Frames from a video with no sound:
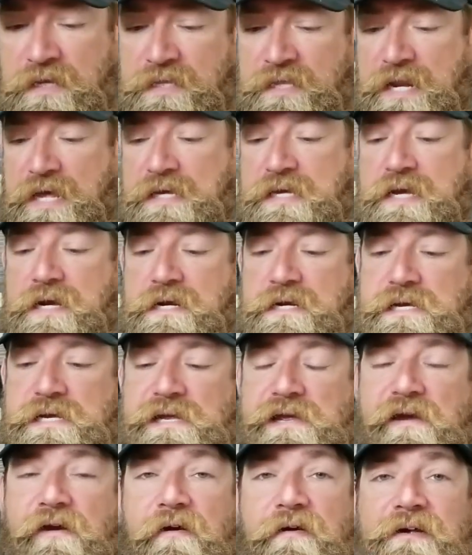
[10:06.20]
that I carry,
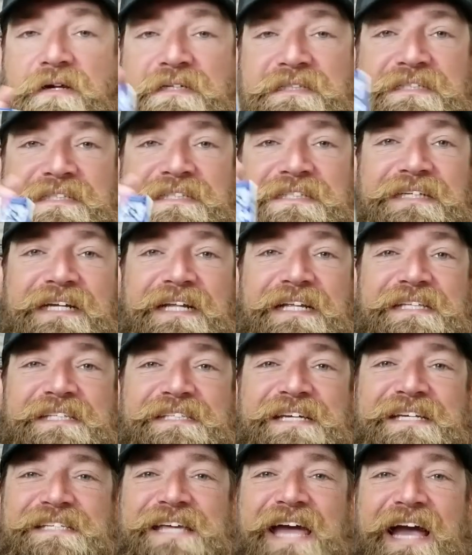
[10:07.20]

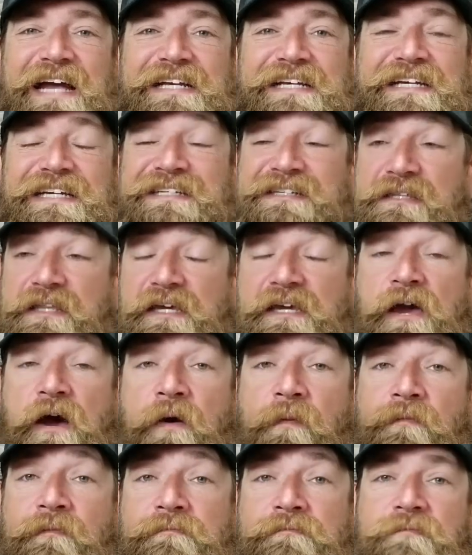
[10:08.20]
Tic Tac, the
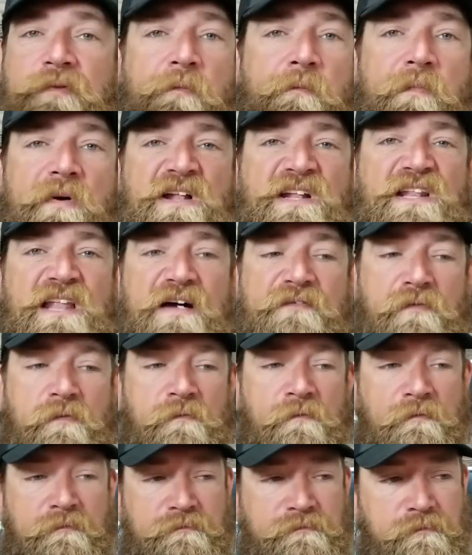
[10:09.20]
gum. Love
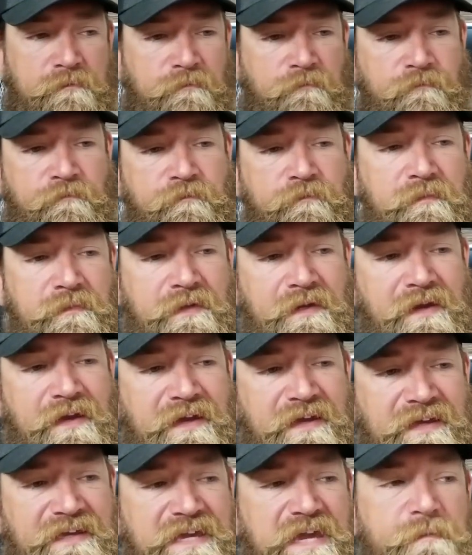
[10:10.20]
them.
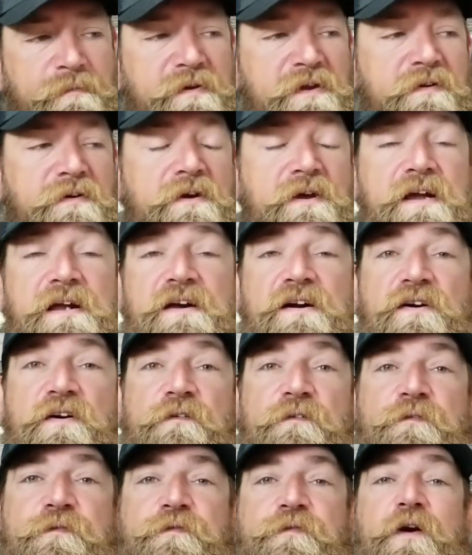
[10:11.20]
Keep you
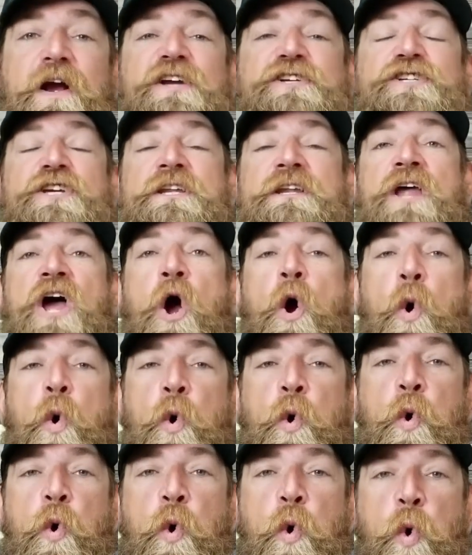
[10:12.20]
fresh and
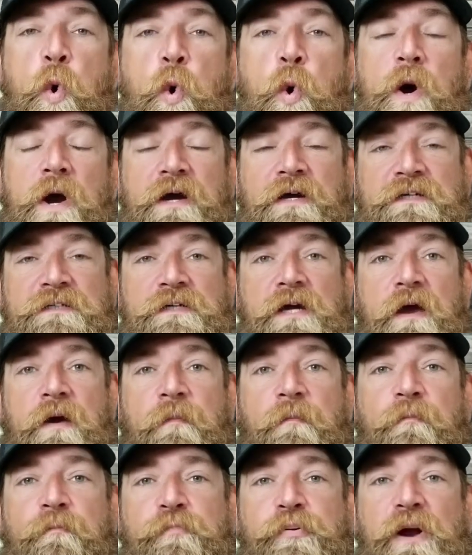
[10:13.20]

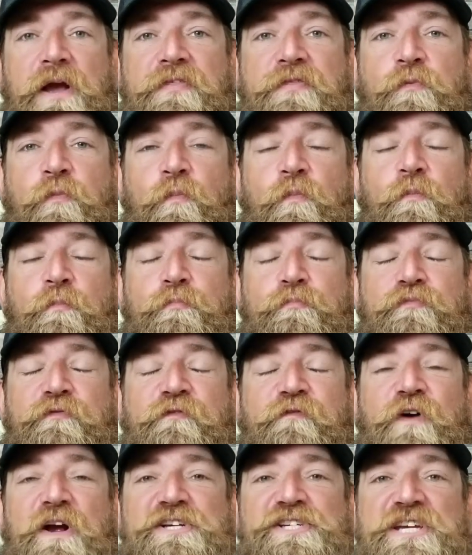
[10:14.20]
breath,
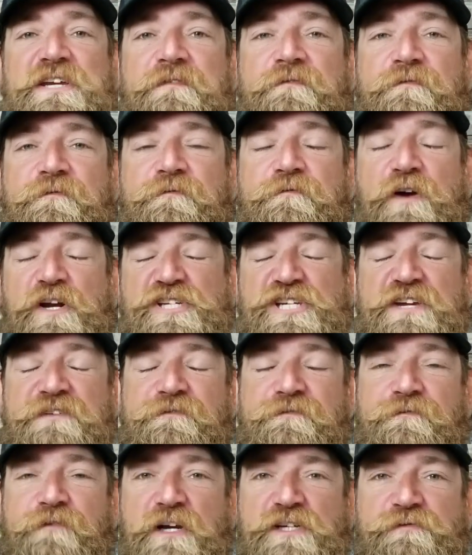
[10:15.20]
fresh
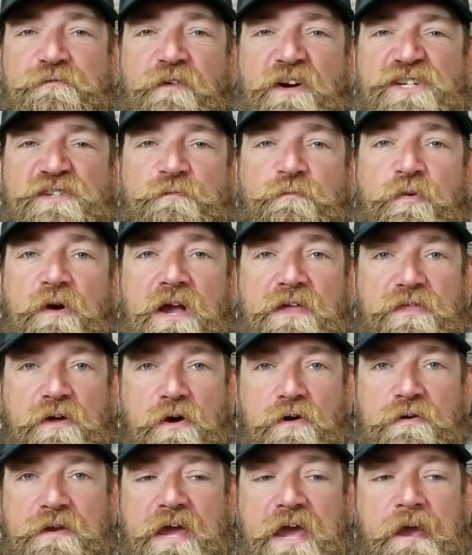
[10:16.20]
breath
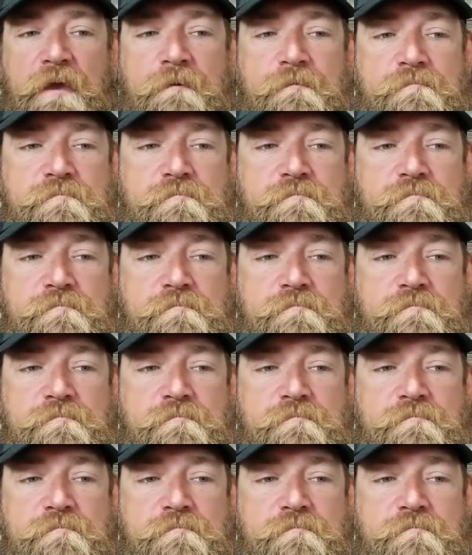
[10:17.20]
all day